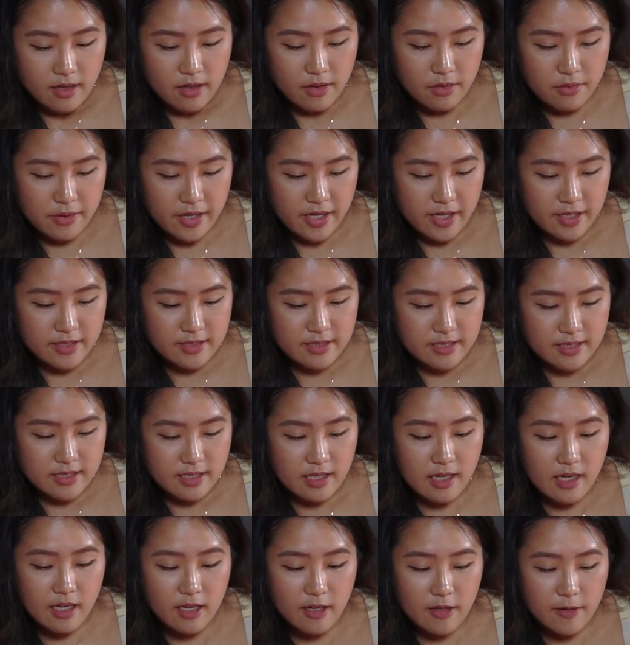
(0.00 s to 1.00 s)
All right.
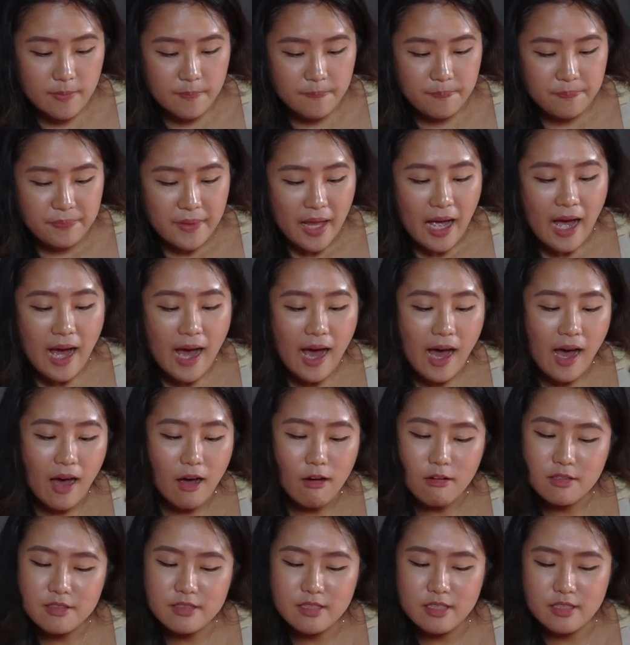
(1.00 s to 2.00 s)
Um,
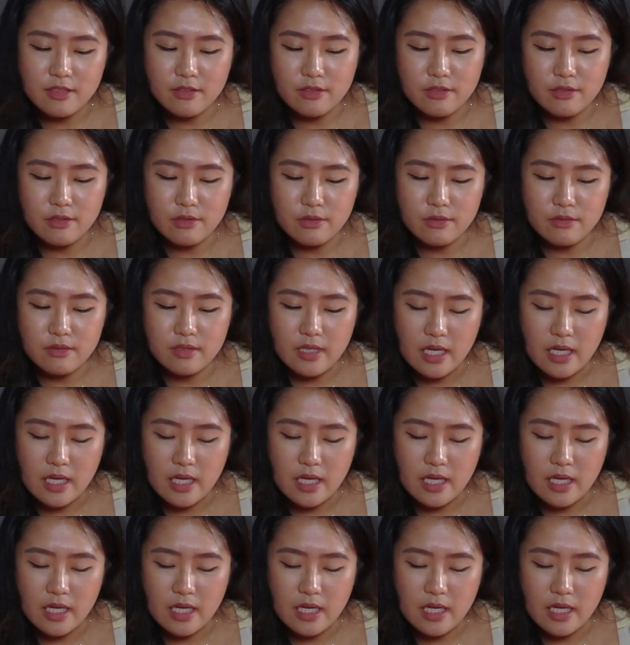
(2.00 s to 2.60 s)
how did you